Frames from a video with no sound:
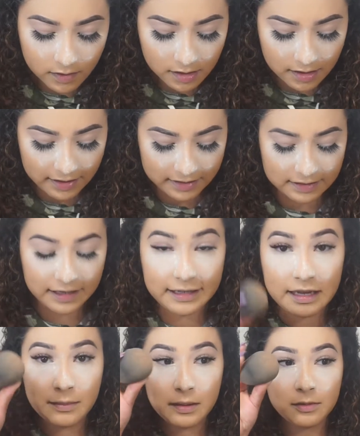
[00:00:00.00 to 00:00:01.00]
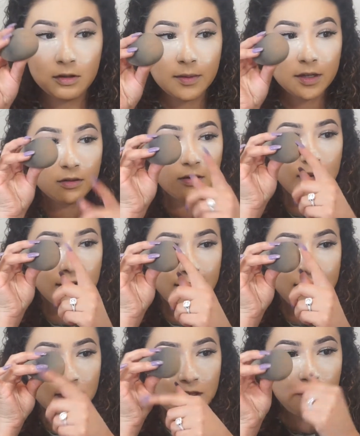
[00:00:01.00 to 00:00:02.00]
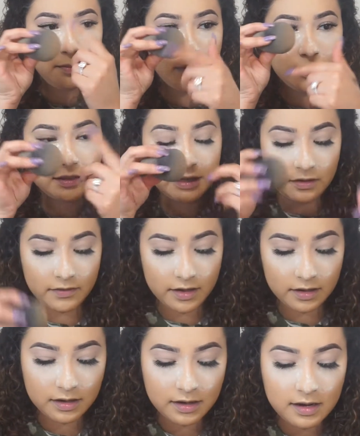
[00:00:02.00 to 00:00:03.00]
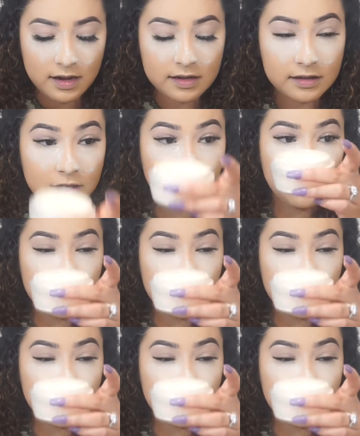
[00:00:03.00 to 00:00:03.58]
Is I get my beauty blender and I get the big side of it, and I go